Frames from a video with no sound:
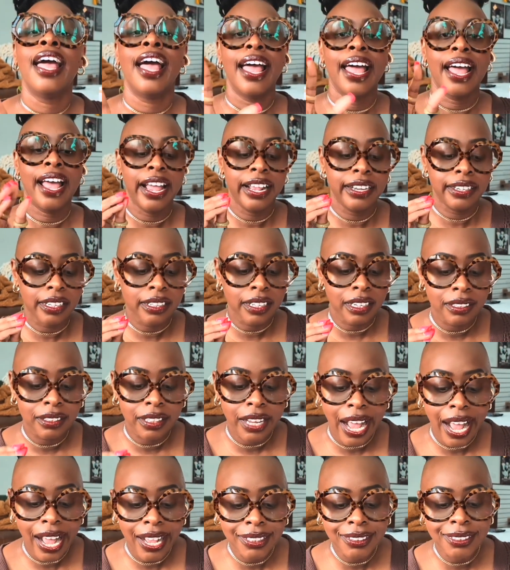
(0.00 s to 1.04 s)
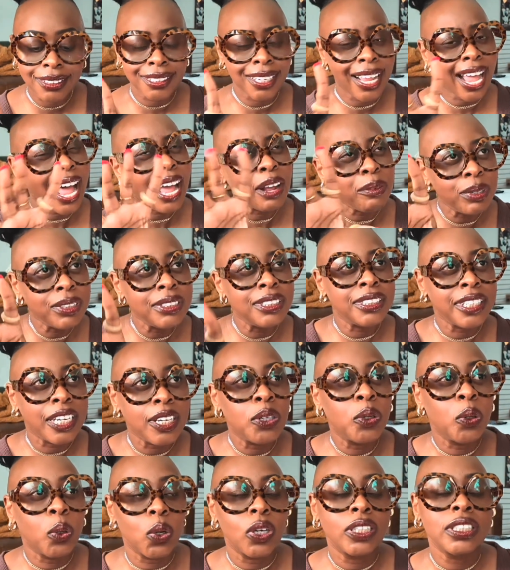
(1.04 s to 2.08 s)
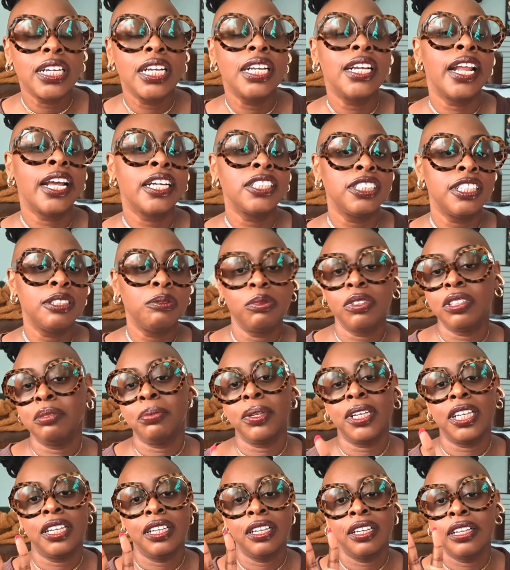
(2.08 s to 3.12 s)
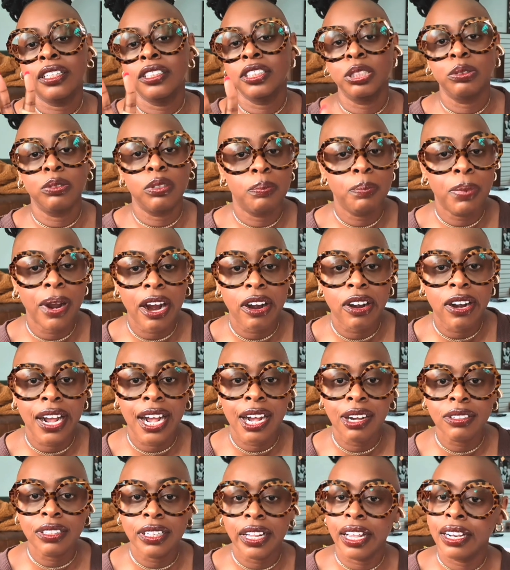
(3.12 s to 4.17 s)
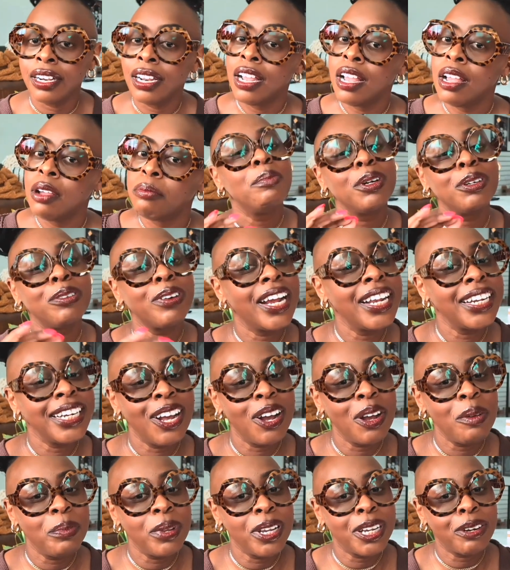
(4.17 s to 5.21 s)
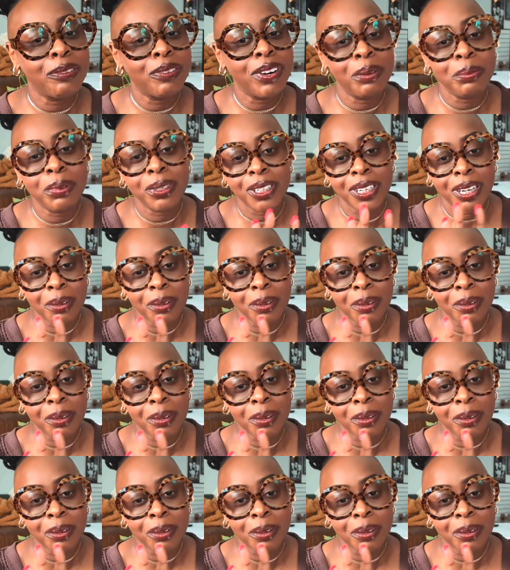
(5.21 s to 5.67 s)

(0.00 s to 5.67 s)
And the last, I would say cord connection would be into a power outlet, but right now I'm being a rebel.